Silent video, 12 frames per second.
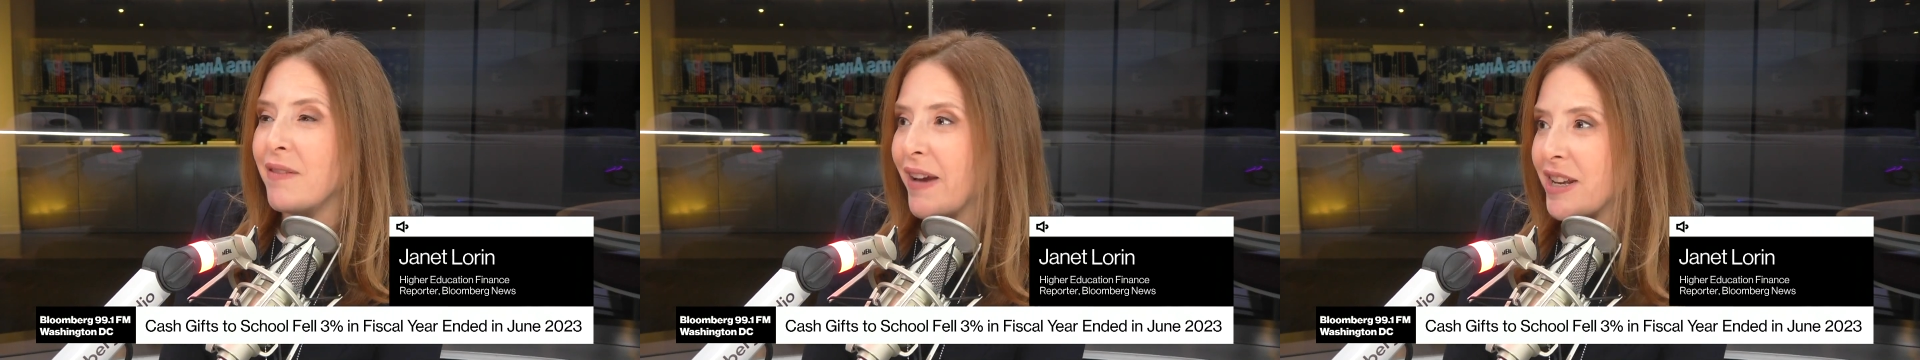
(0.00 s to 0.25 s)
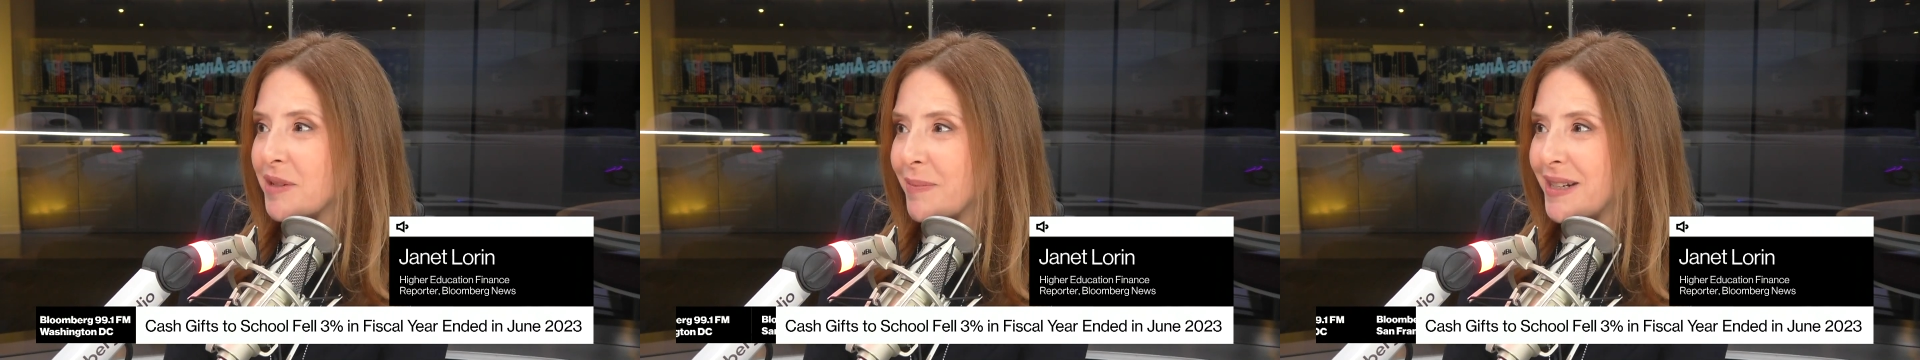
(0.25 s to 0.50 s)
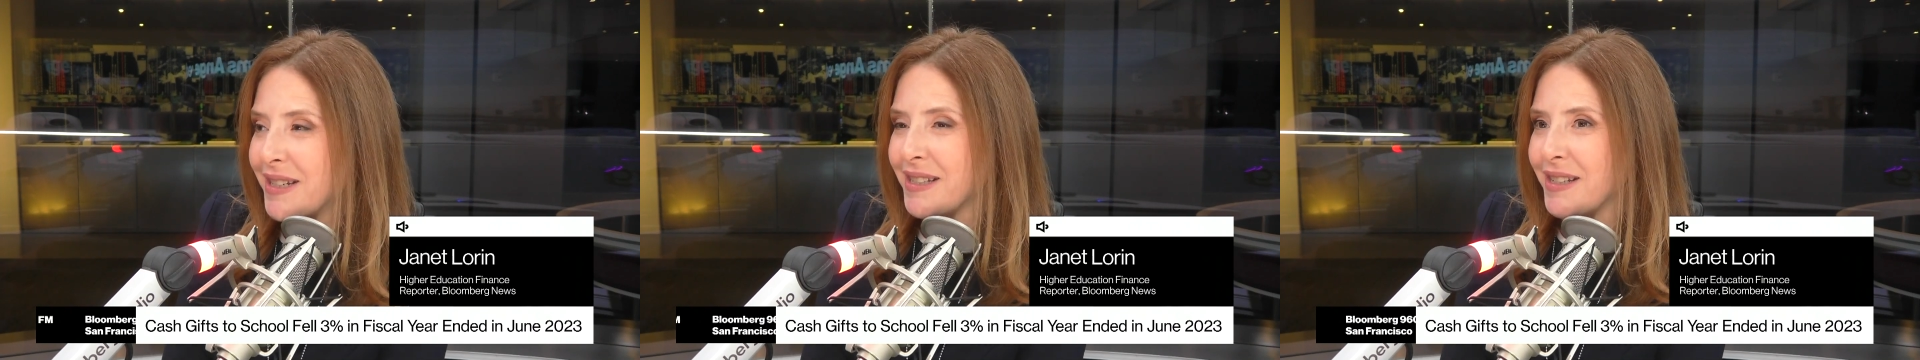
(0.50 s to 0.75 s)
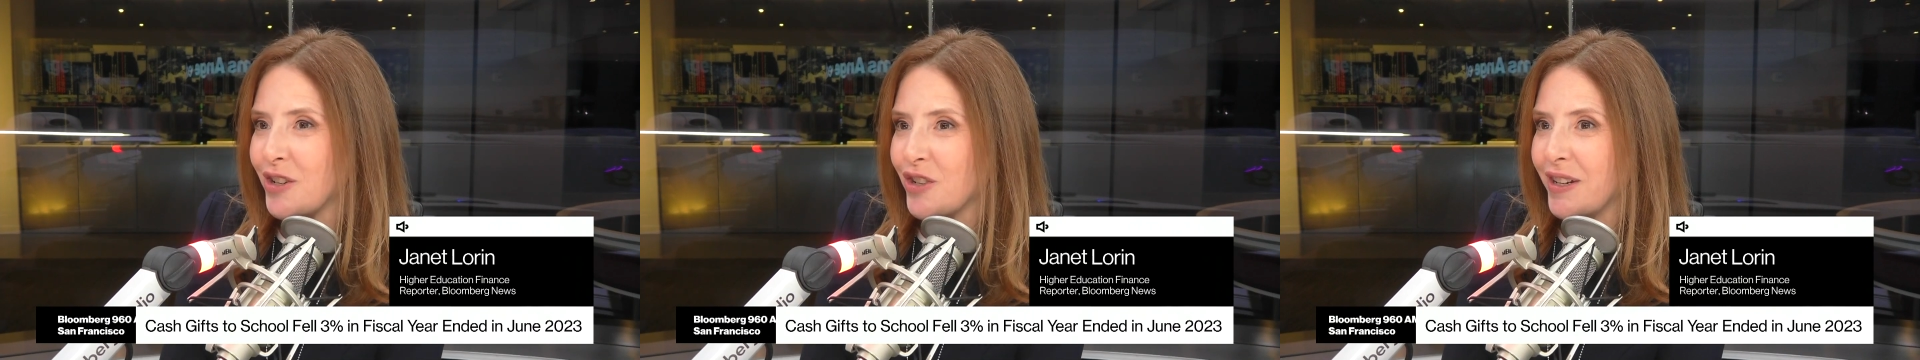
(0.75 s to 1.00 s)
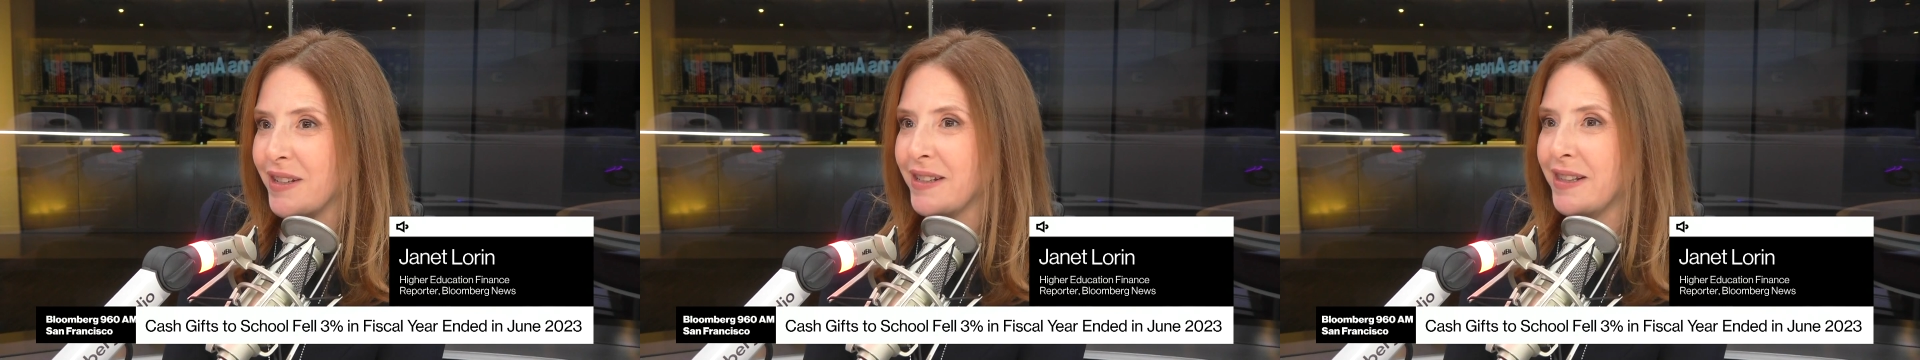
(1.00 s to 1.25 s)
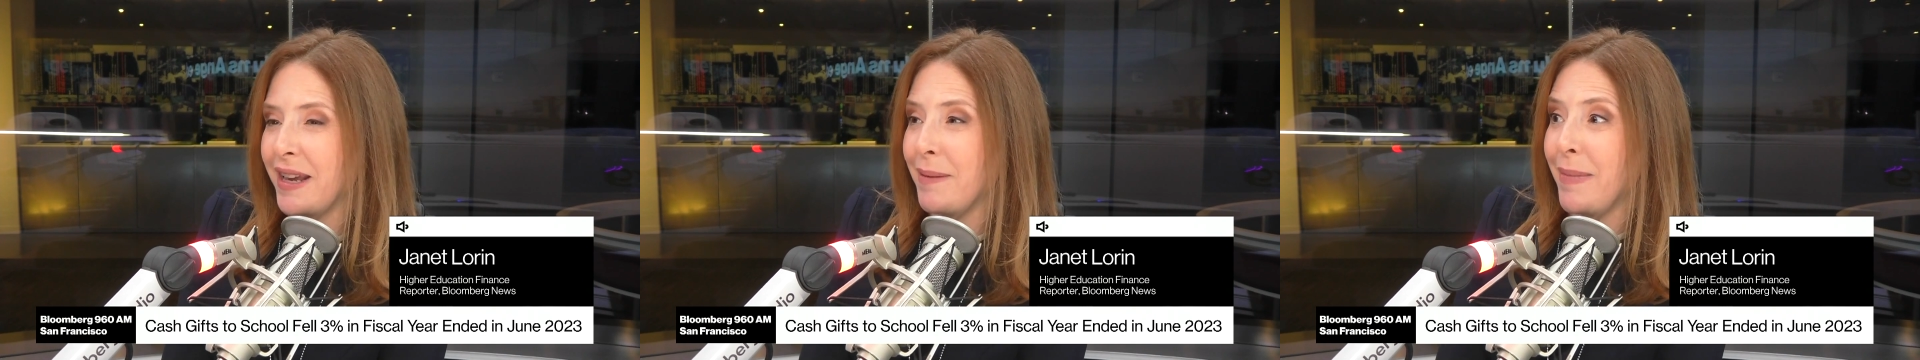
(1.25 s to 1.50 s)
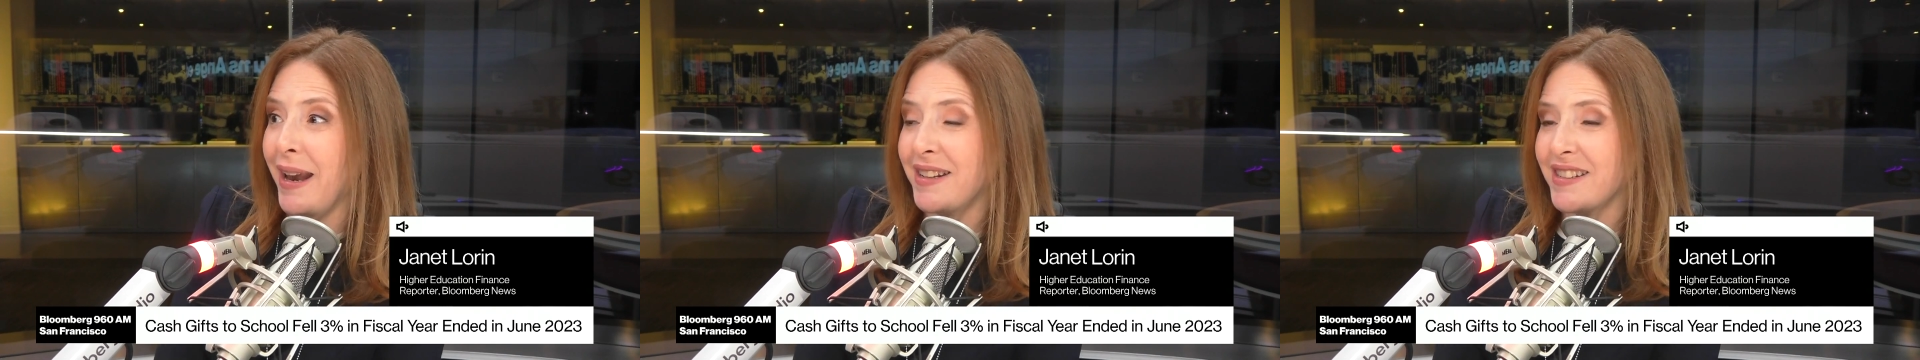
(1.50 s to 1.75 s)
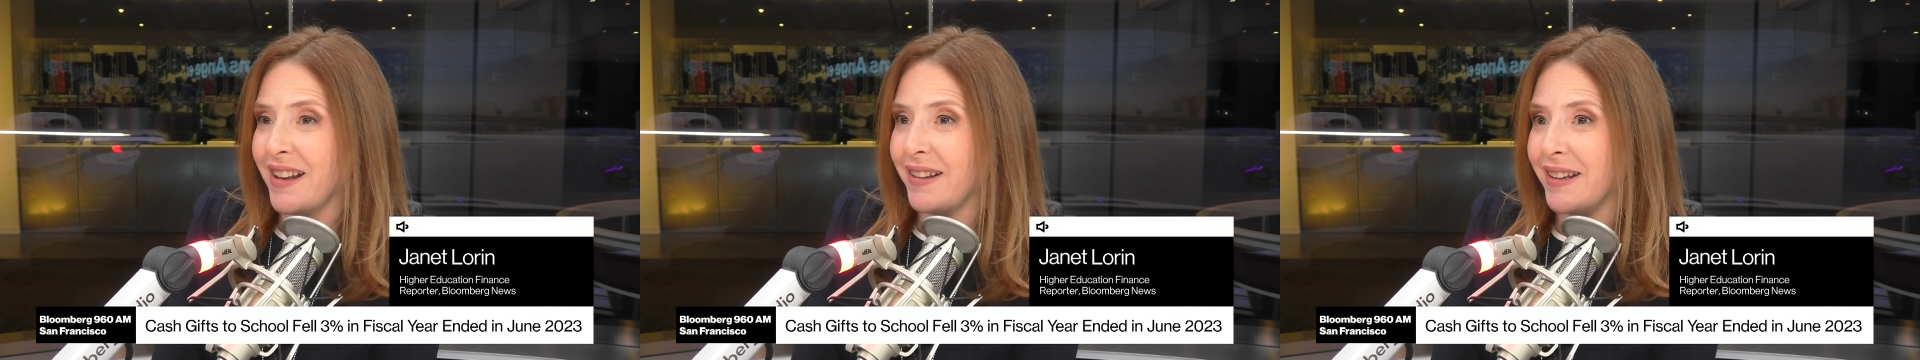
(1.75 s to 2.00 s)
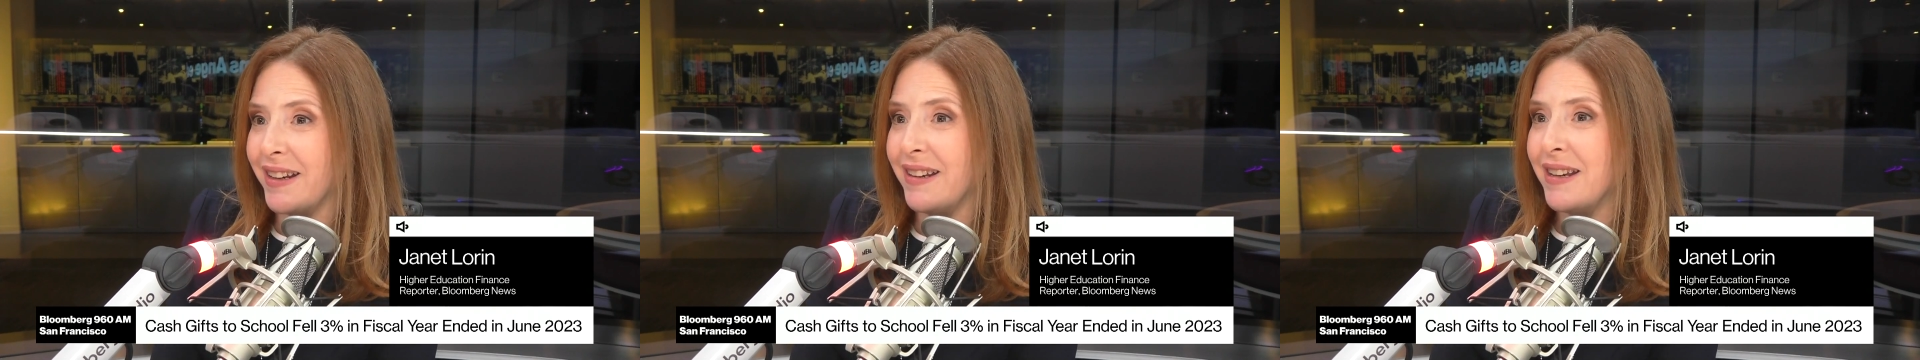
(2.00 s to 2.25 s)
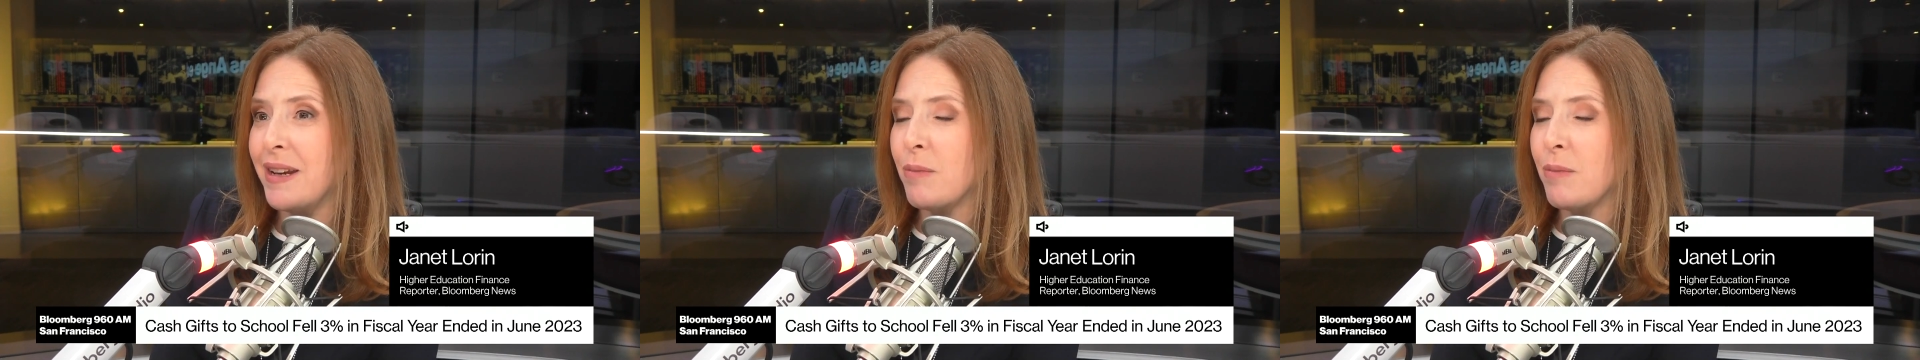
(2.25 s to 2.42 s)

investment decisions that they made selling